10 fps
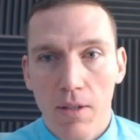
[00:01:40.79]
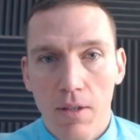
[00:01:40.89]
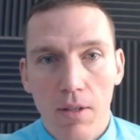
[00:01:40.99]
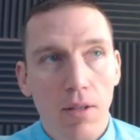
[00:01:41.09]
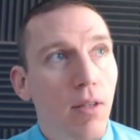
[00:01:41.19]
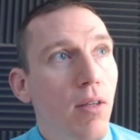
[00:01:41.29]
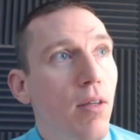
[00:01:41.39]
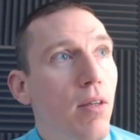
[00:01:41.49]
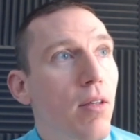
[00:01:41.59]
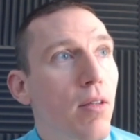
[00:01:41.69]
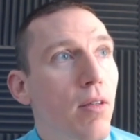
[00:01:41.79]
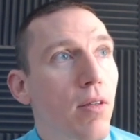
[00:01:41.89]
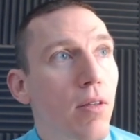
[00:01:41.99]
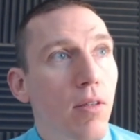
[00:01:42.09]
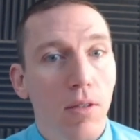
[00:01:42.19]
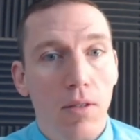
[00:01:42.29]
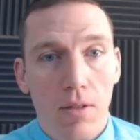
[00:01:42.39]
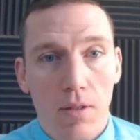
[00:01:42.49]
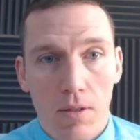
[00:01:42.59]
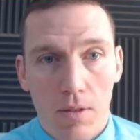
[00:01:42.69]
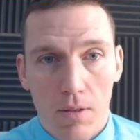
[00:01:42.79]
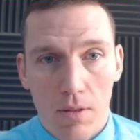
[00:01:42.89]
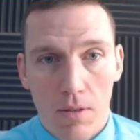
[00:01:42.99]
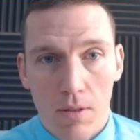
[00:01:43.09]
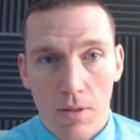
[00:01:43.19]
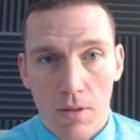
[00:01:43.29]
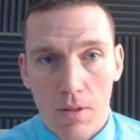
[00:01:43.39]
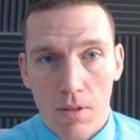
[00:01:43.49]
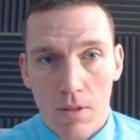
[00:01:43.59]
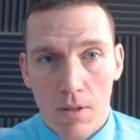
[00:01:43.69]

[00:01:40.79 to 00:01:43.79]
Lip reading: Nothing is said.